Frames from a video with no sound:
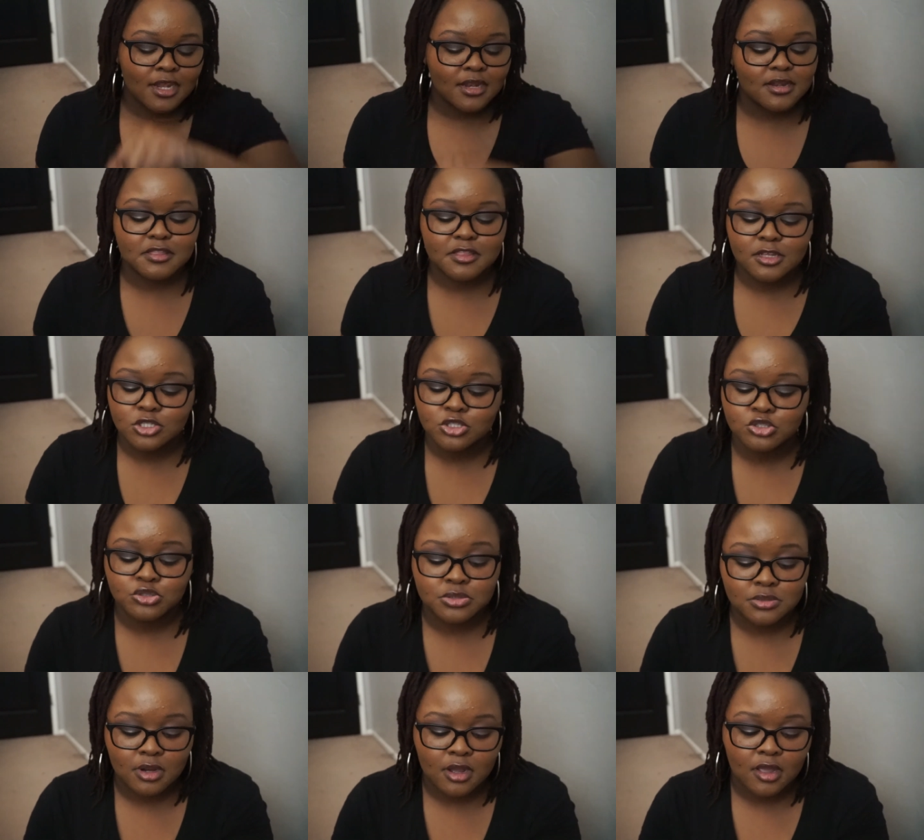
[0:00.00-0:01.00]
Nothing
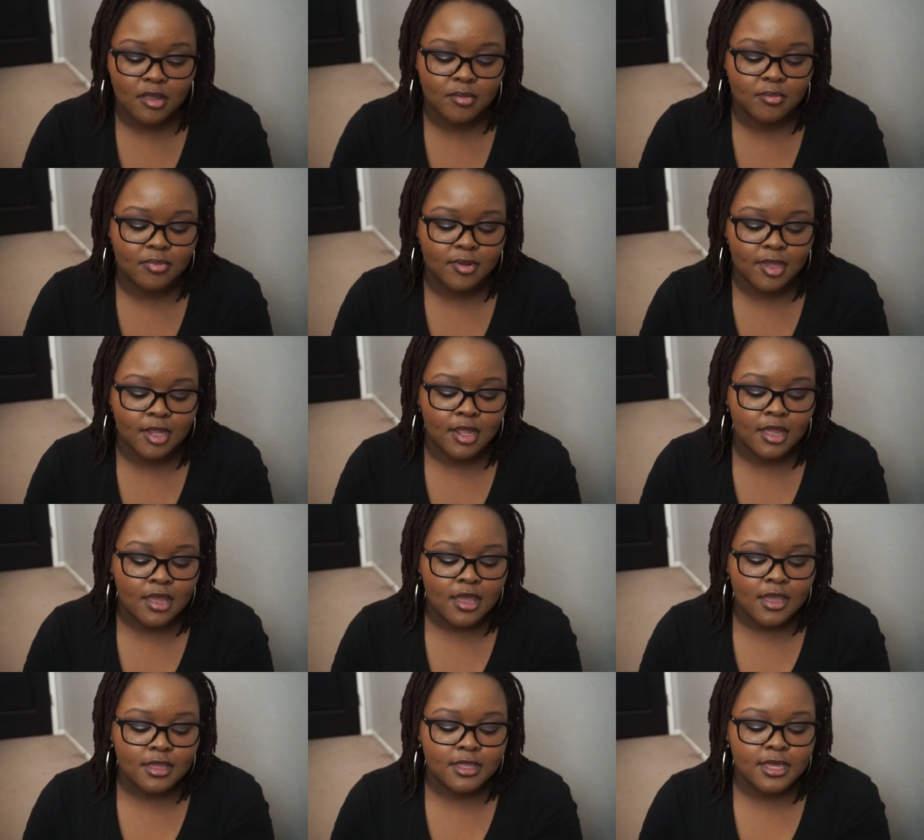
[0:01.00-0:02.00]
strong, but
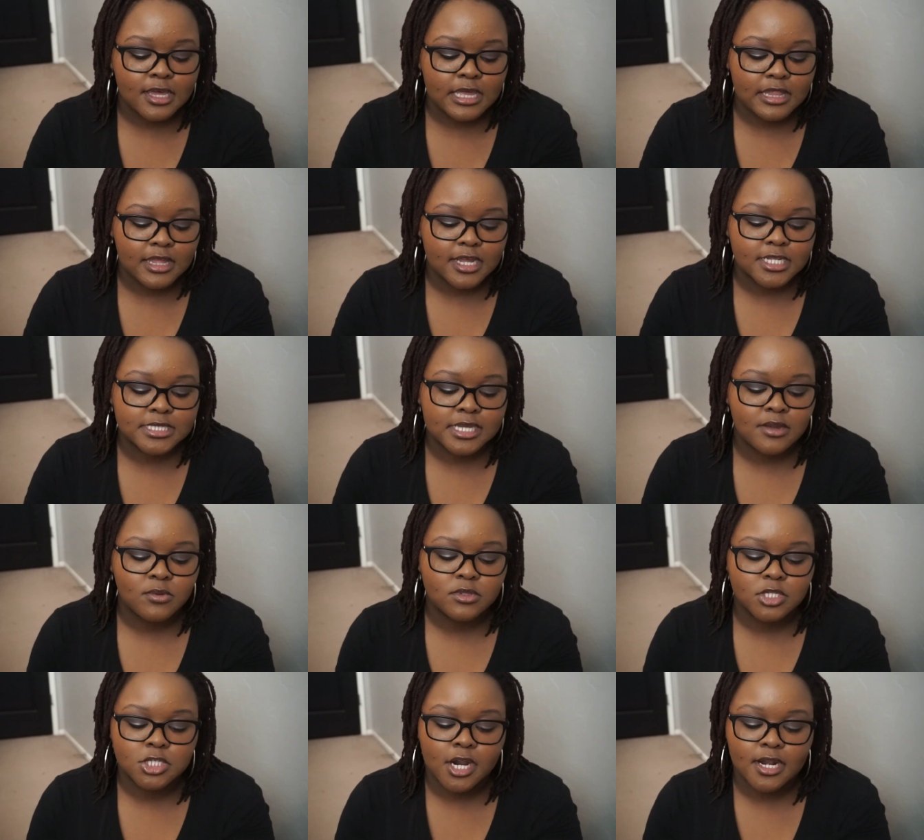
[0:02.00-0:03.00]
yeah, like I said, I
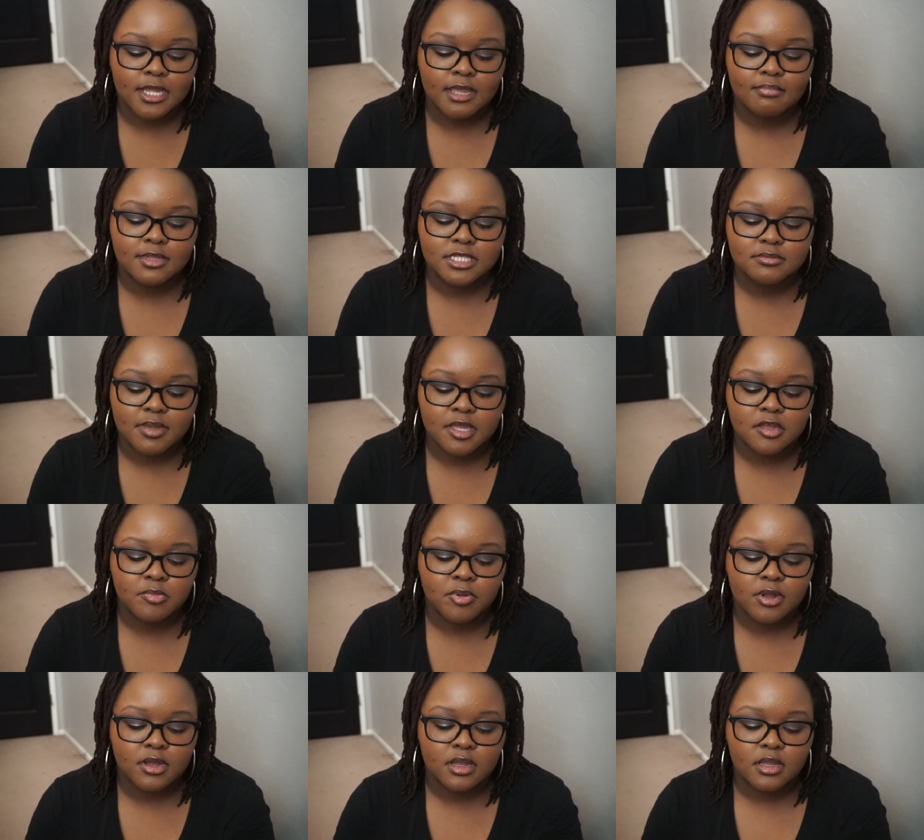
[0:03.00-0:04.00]
wanted to try to keep this
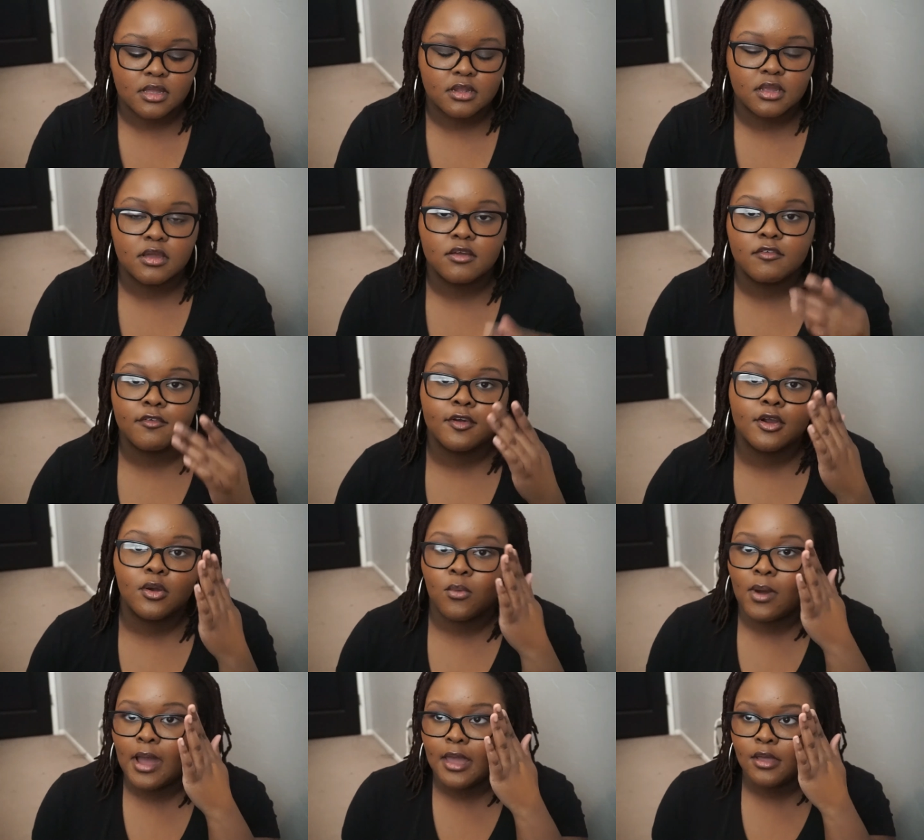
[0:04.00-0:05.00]
makeup on for
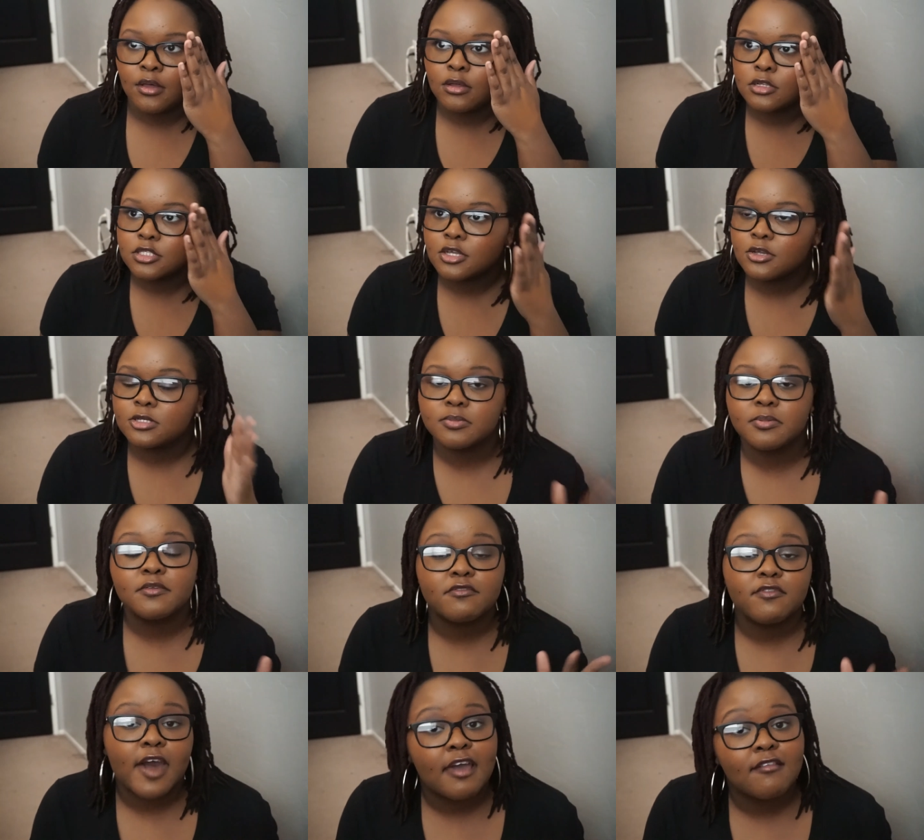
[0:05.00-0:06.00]
a while. So it's
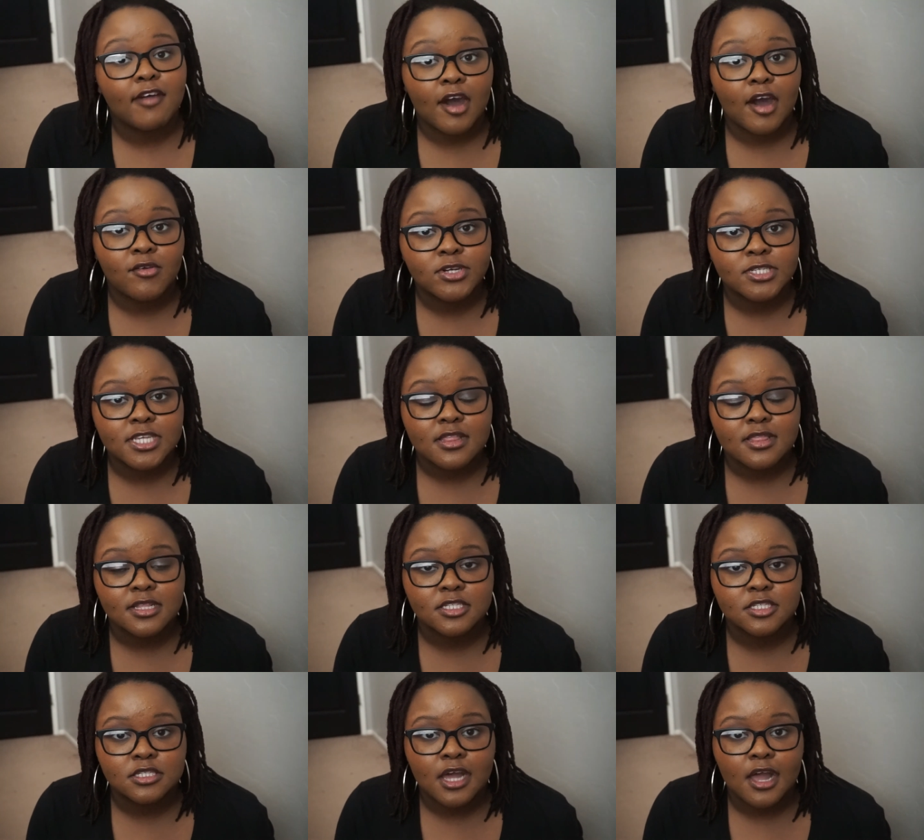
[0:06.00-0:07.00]
been 5 hours at
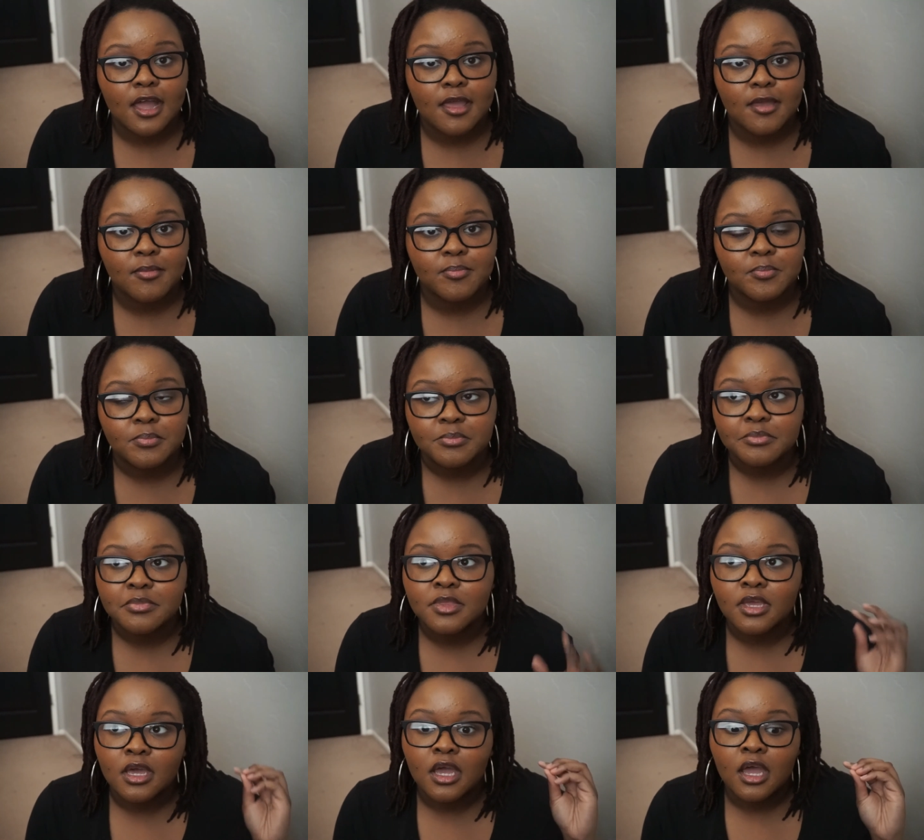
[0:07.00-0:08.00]
this time,
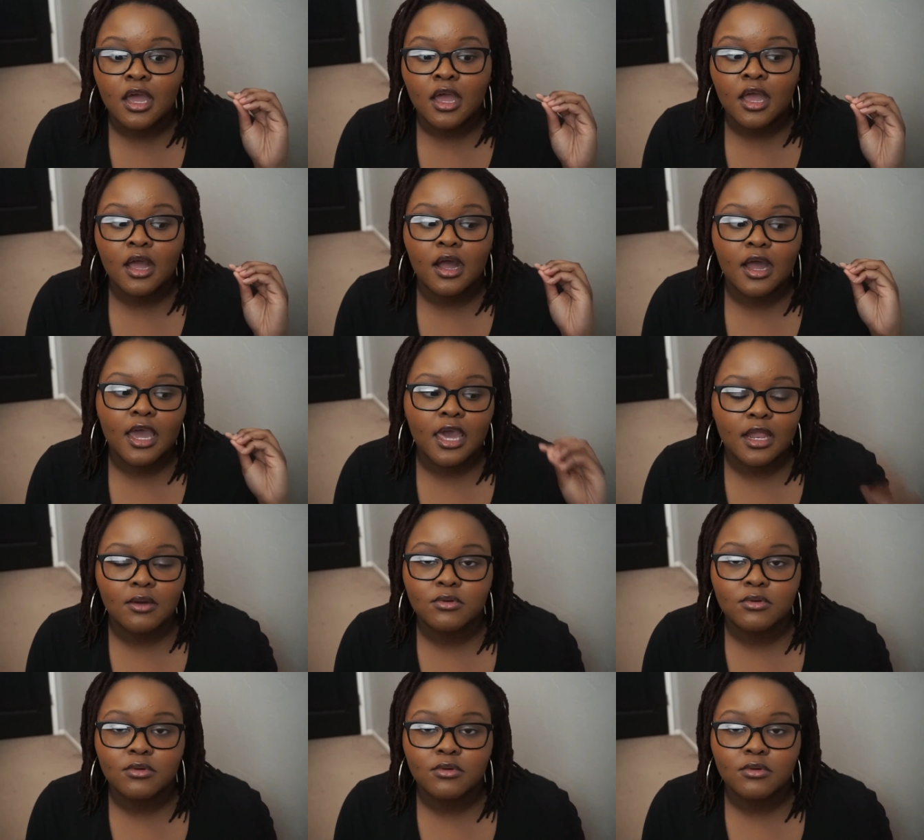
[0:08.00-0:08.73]
and